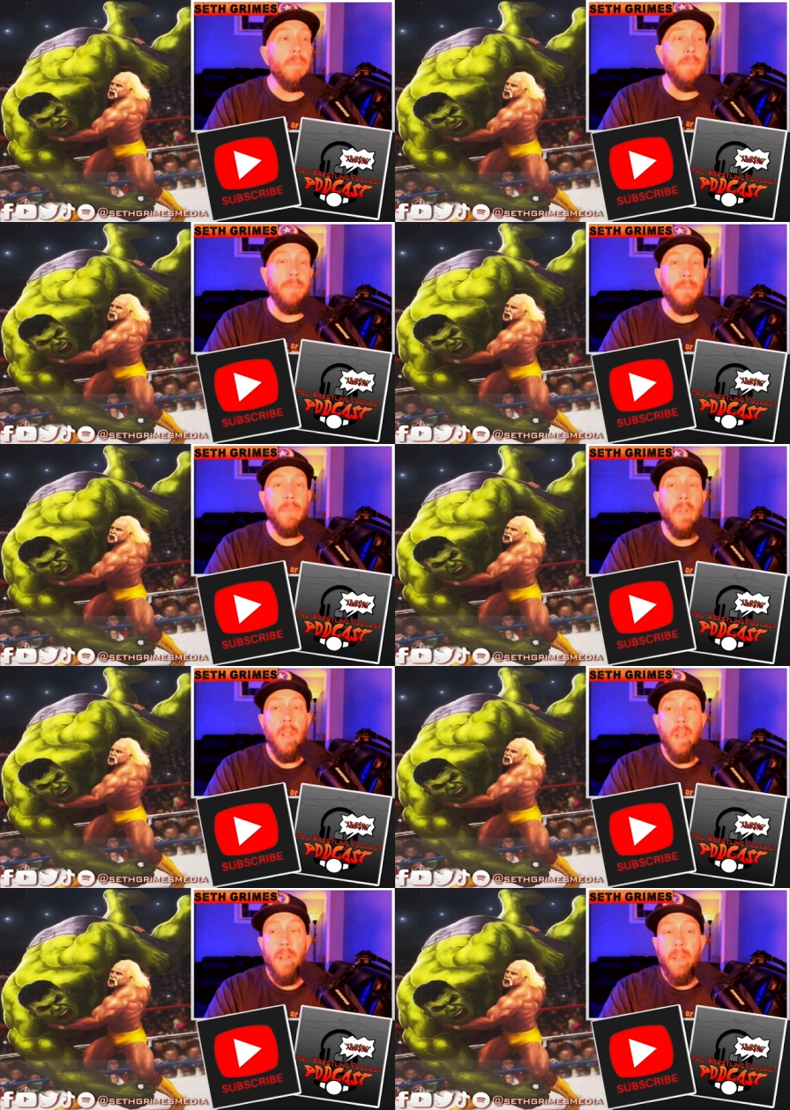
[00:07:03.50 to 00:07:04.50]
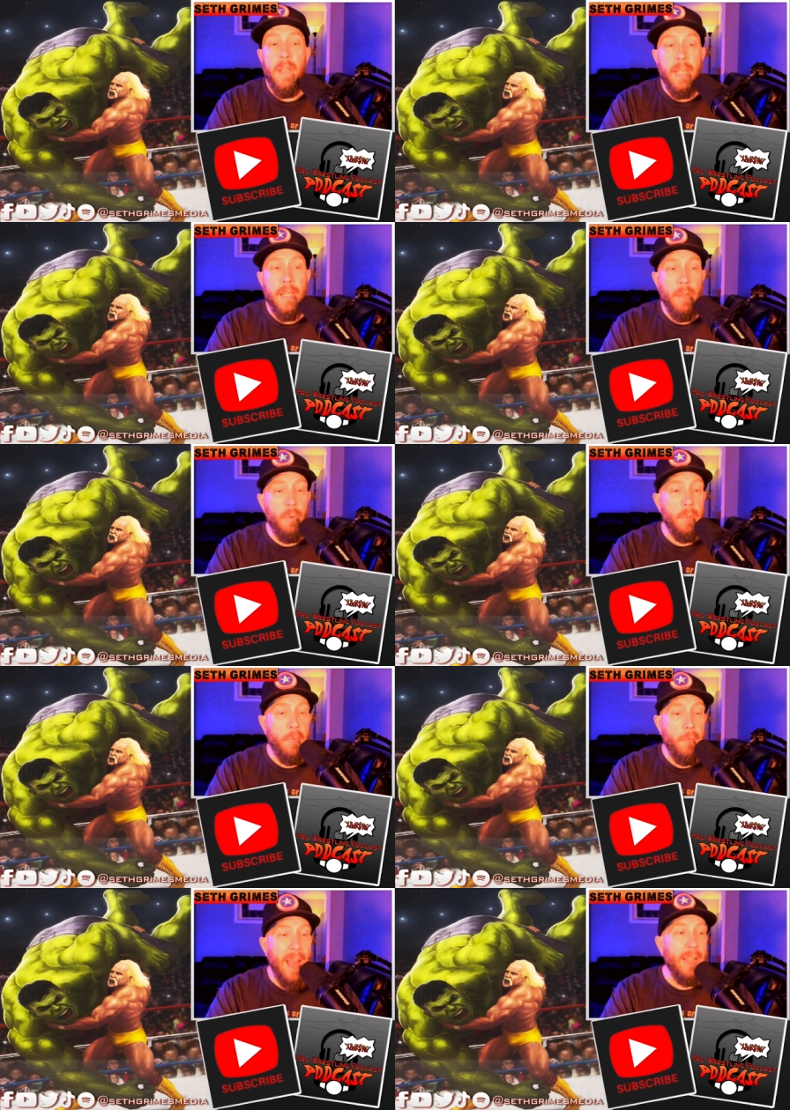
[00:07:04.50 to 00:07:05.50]
and they would
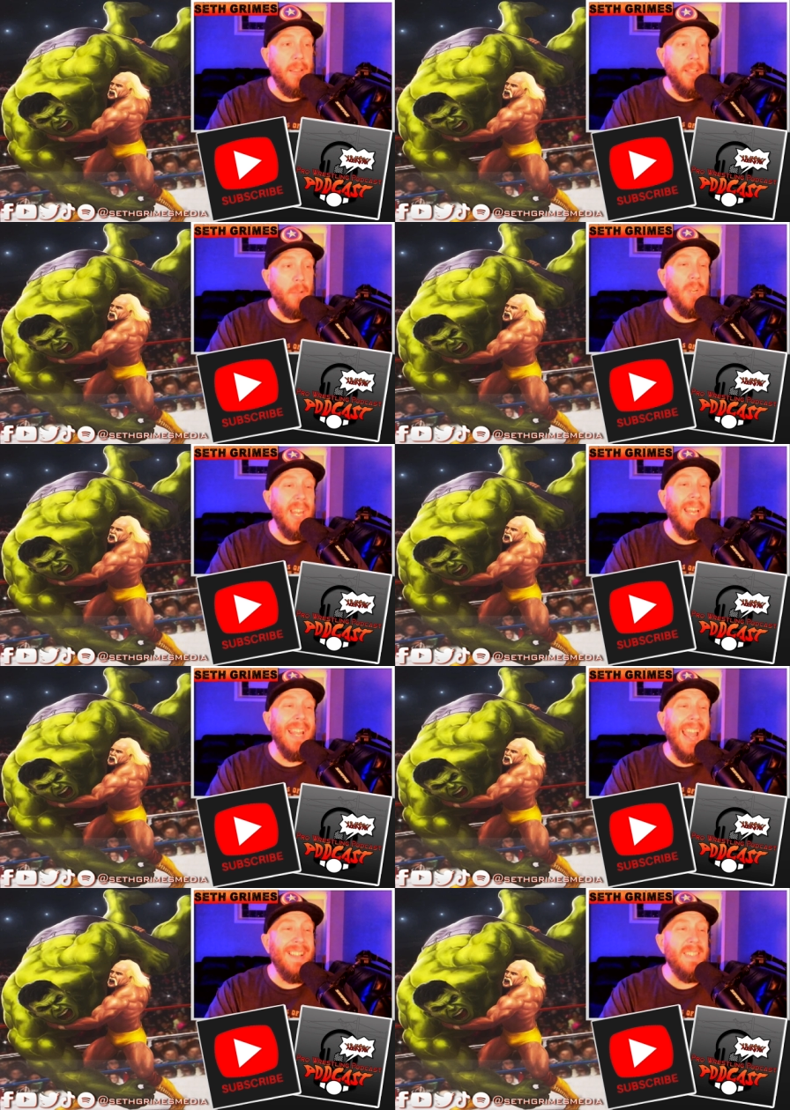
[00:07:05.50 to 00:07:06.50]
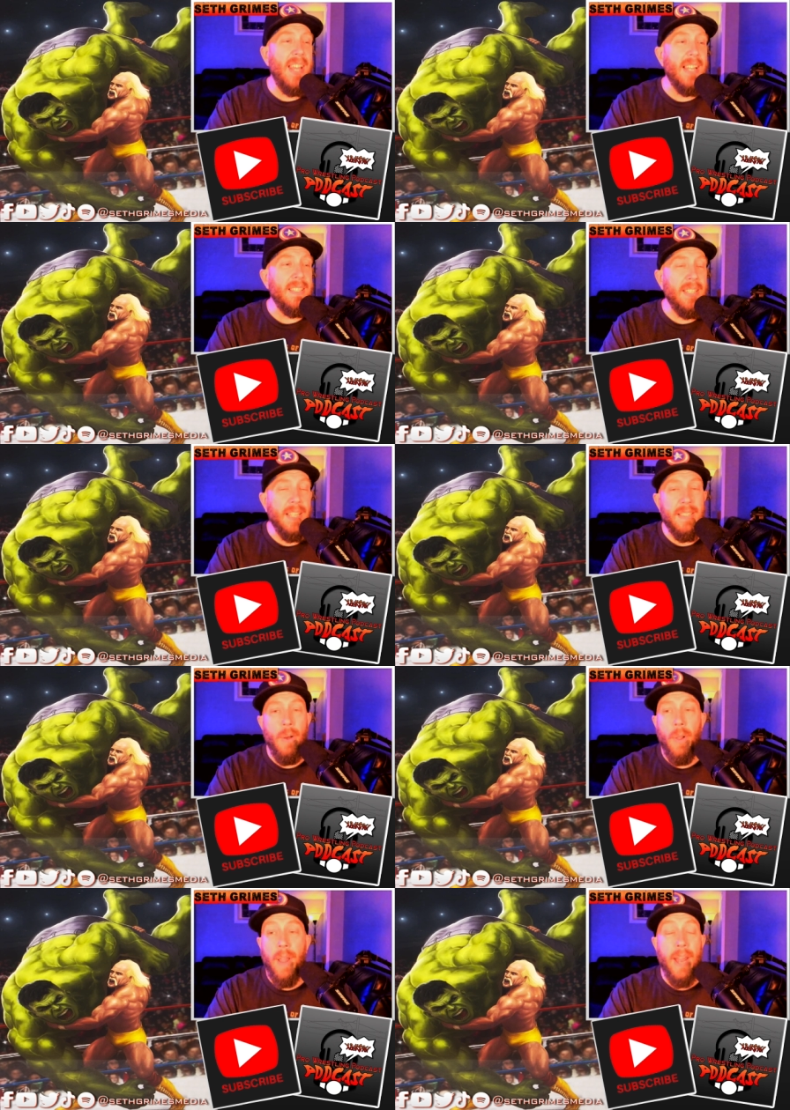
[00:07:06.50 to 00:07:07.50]
have been liquidating assets. And that's
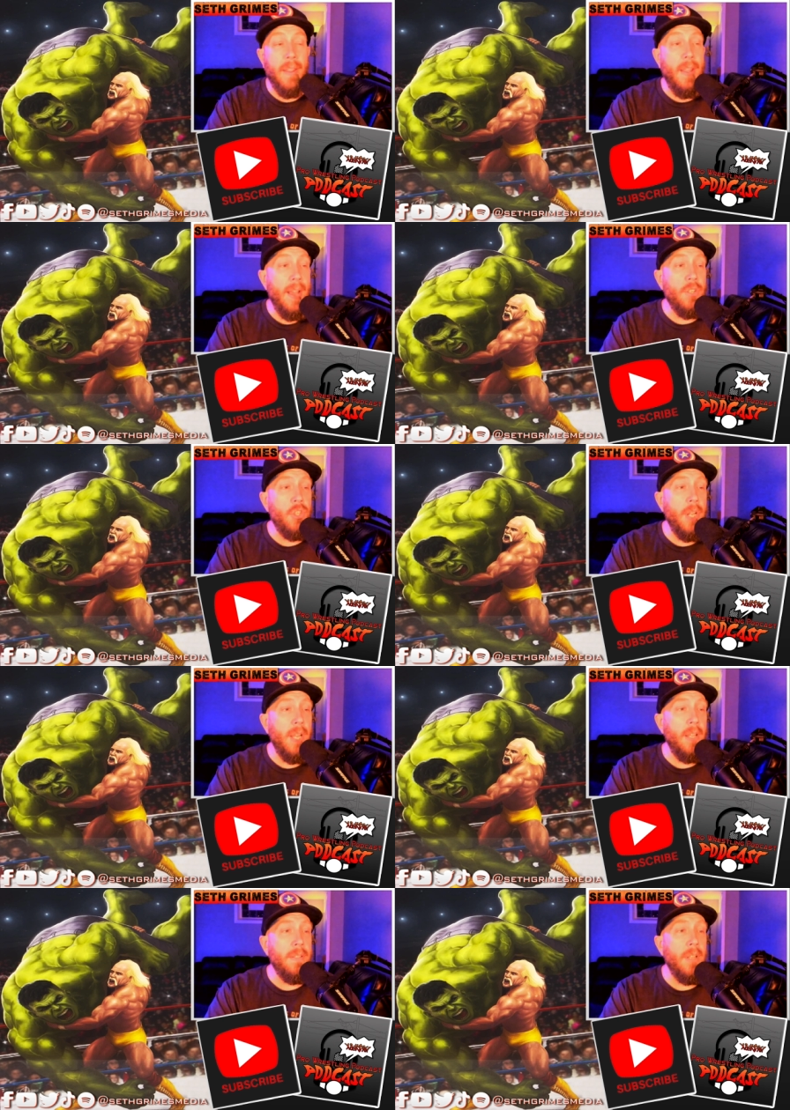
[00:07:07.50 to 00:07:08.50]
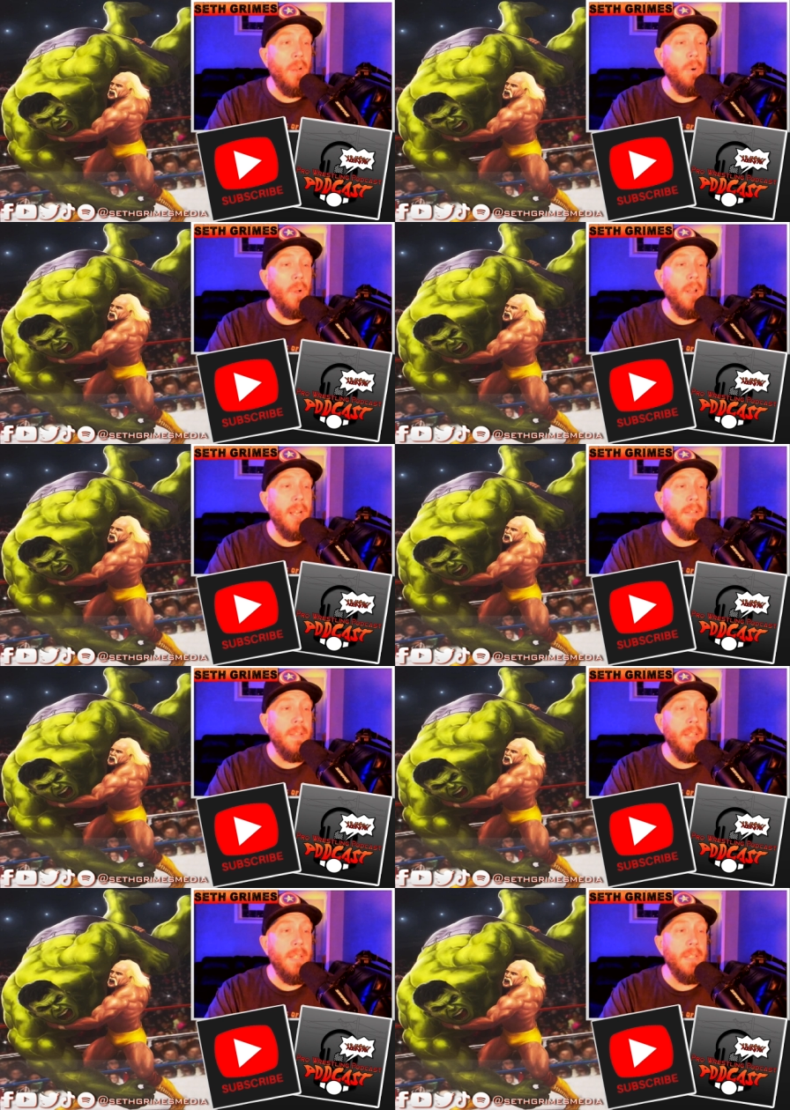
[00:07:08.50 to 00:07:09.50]
how a lot of that shit, that's how a lot of
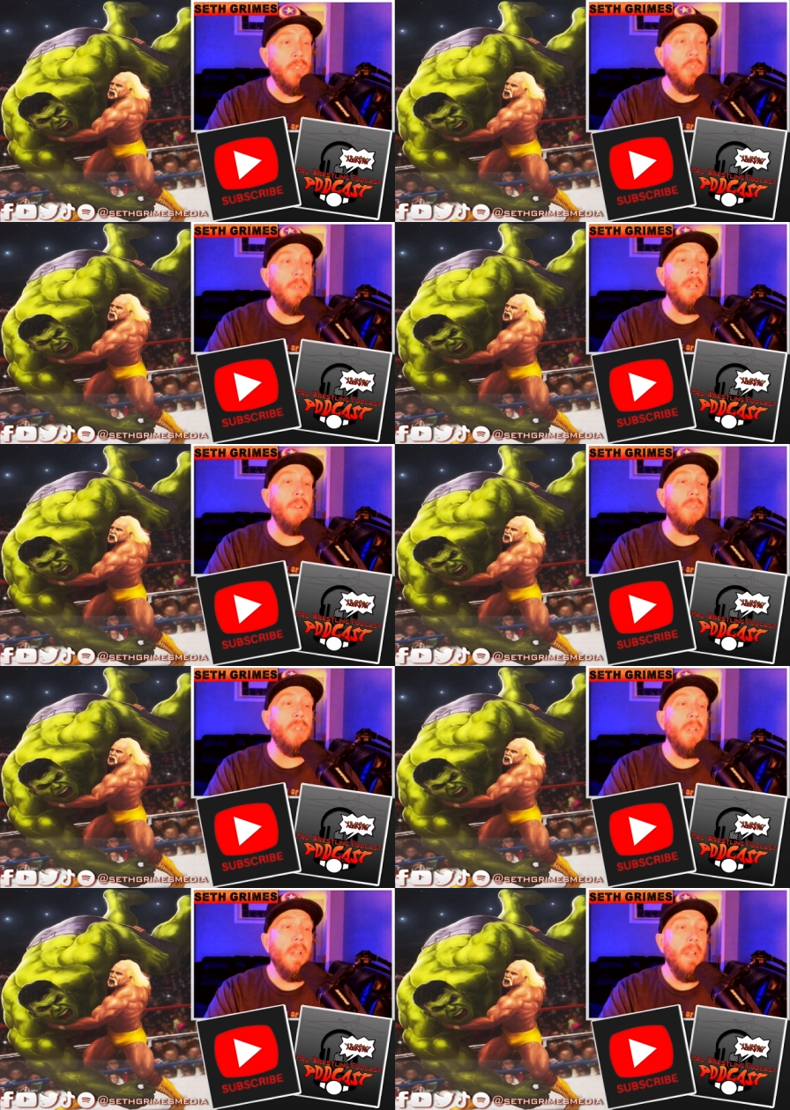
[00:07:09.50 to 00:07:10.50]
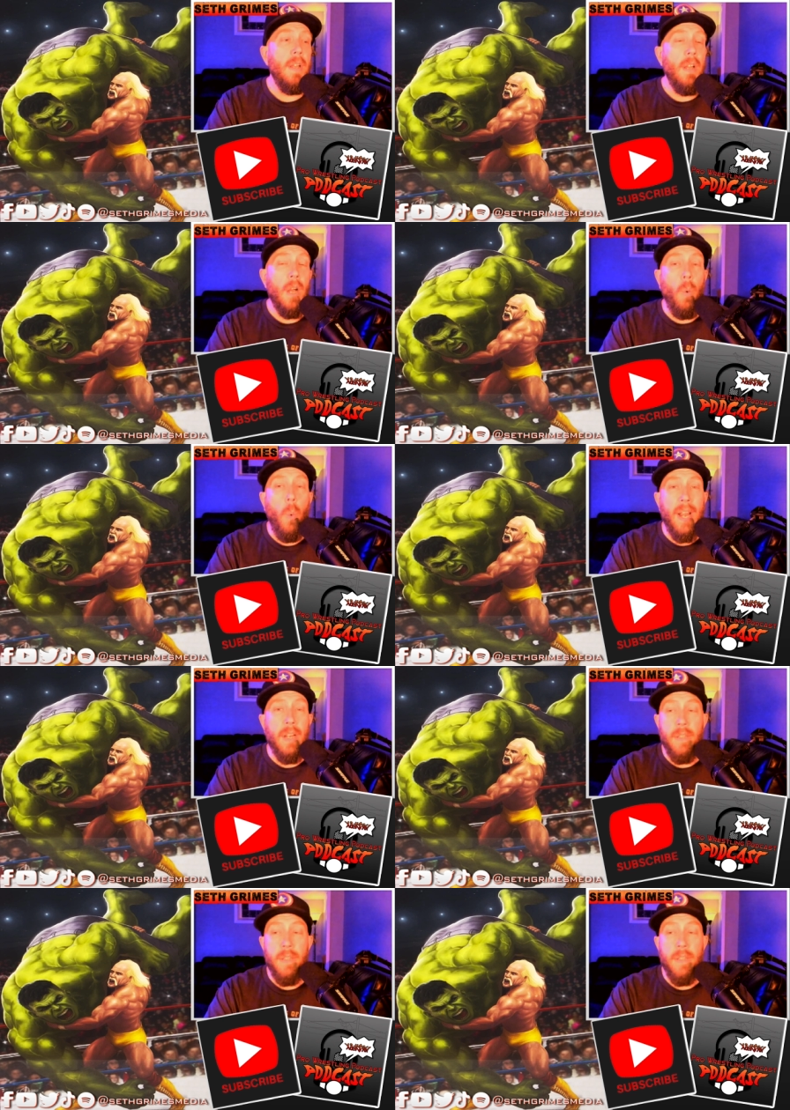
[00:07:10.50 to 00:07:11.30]
the studios acquired the